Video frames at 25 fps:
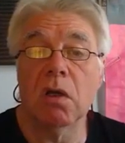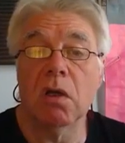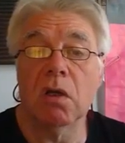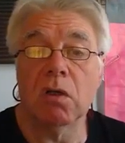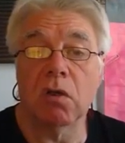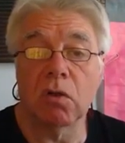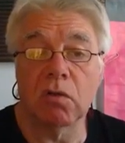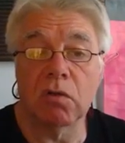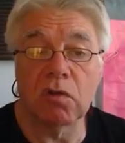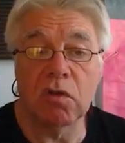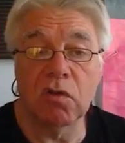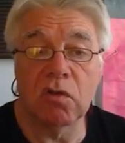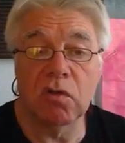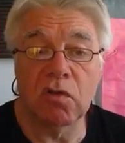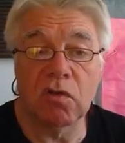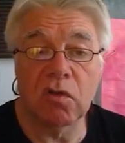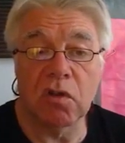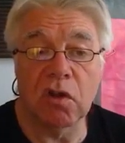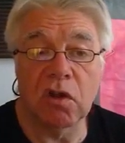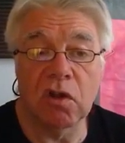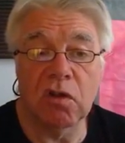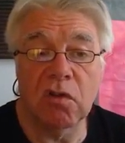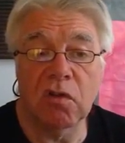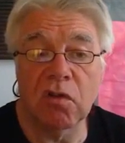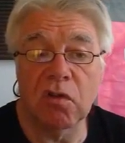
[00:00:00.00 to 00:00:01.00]
a lot of
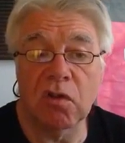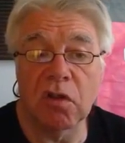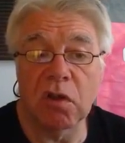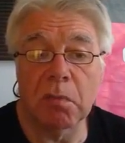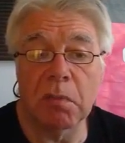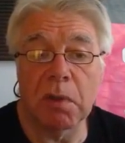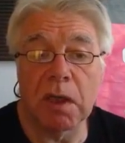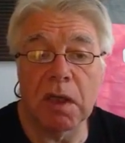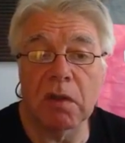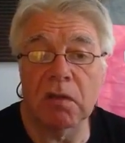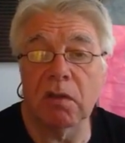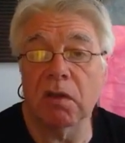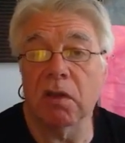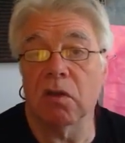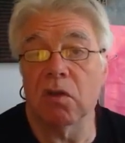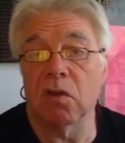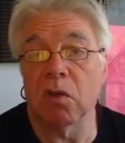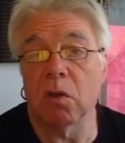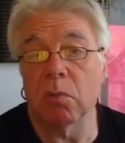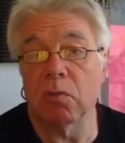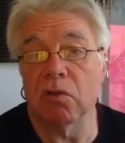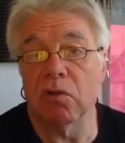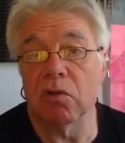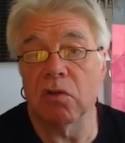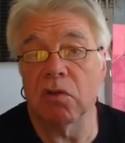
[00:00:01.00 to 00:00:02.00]
concerns about the
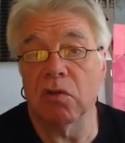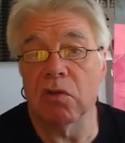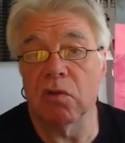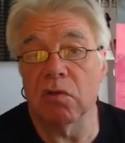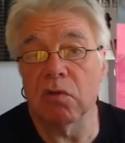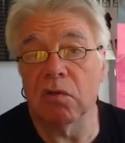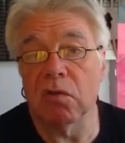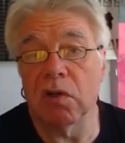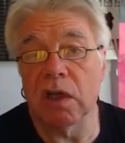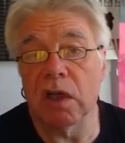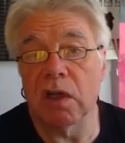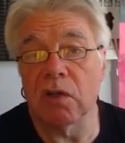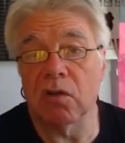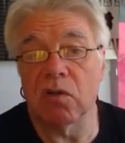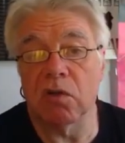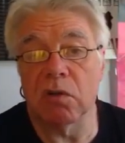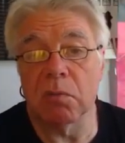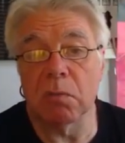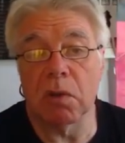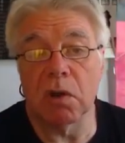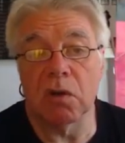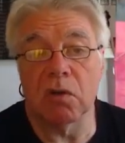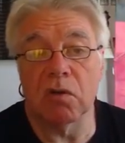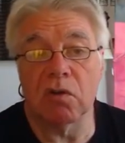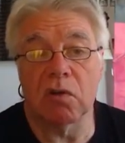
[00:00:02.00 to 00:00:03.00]
adoption of
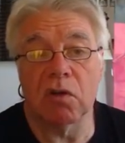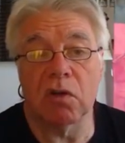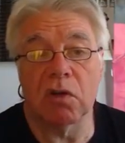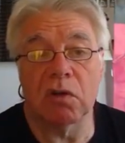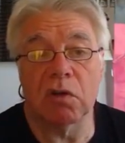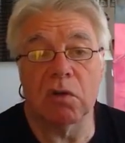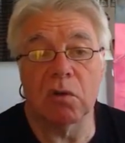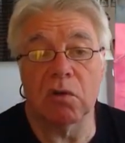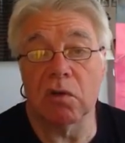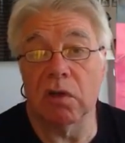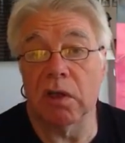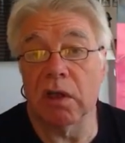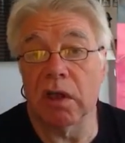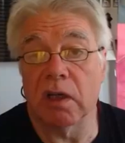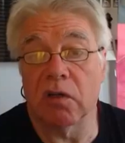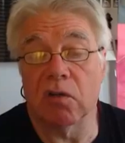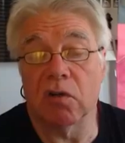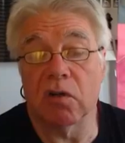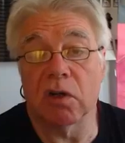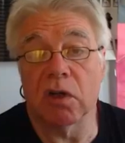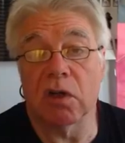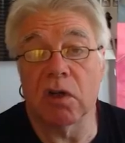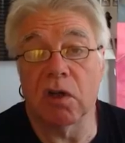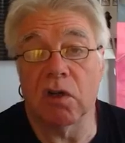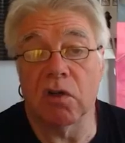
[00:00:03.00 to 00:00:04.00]
electric motorcycles and
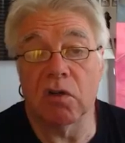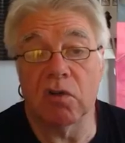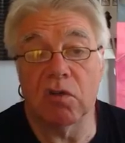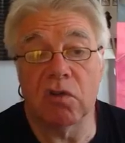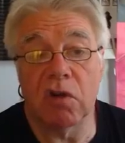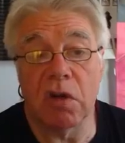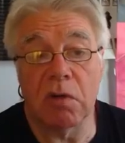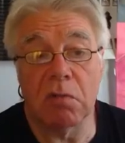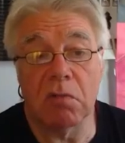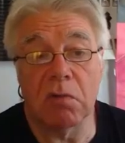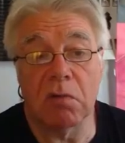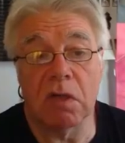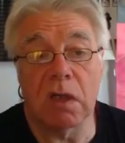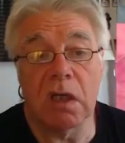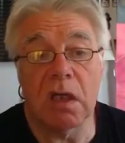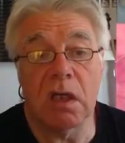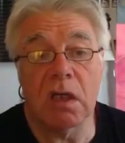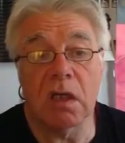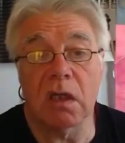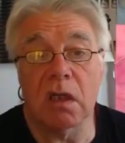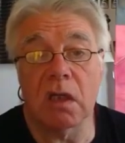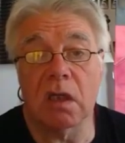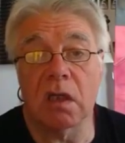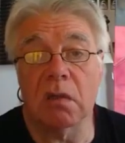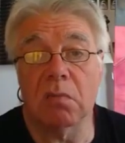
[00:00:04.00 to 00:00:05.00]
electric cars
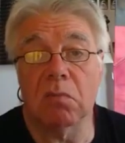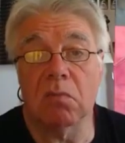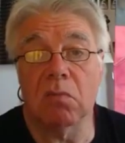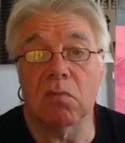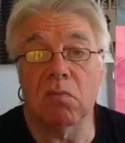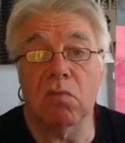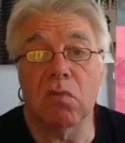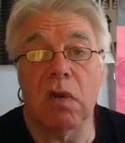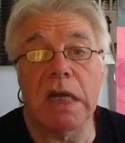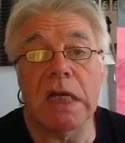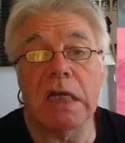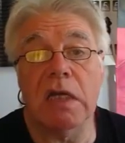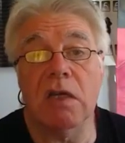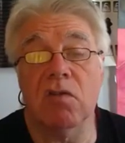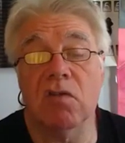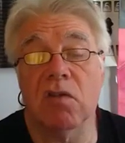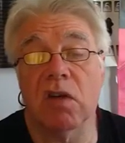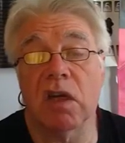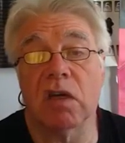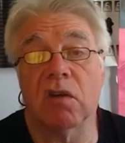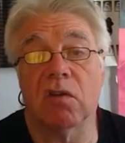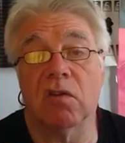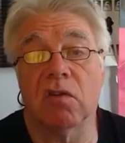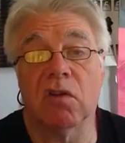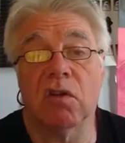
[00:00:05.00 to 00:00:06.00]
generally. Range
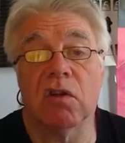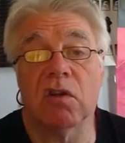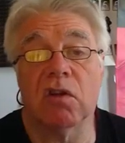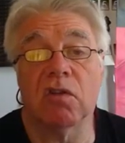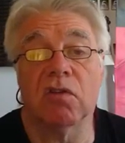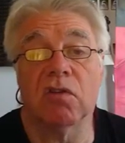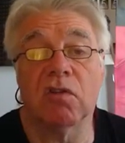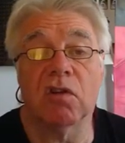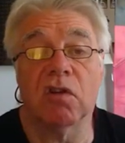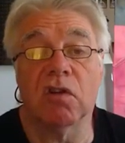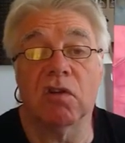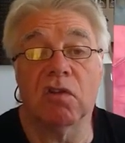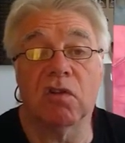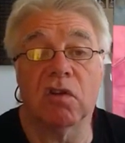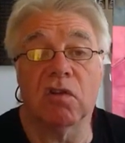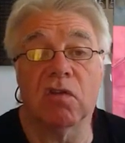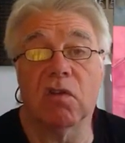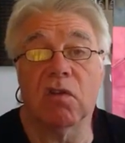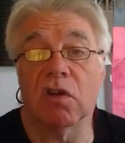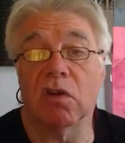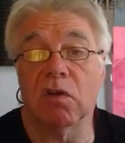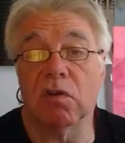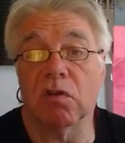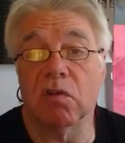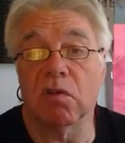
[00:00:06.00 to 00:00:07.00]
anxiety, as it's
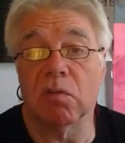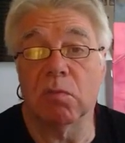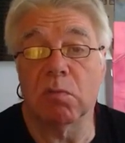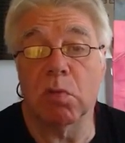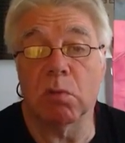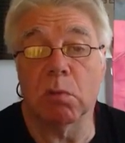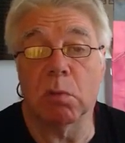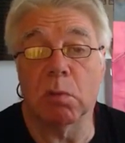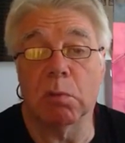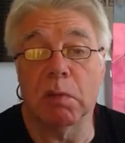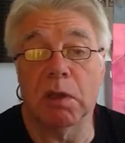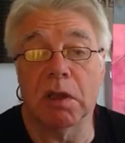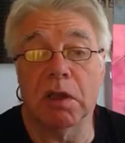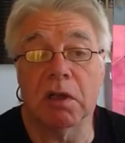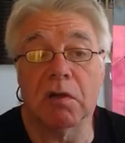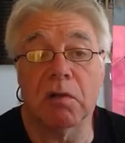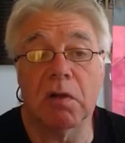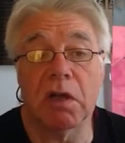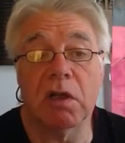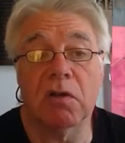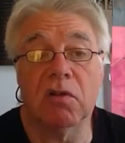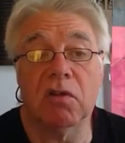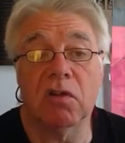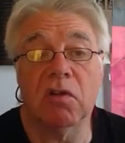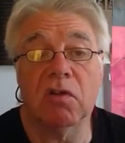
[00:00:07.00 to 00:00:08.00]
known, is probably the
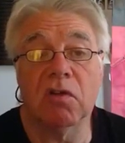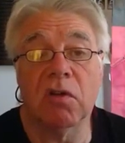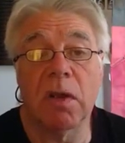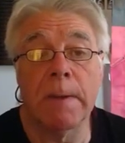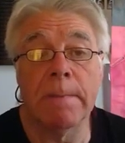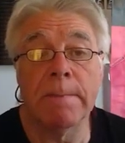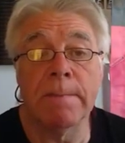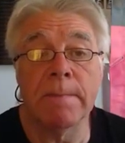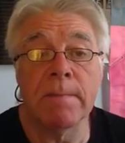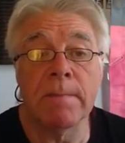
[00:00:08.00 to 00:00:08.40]
greatest.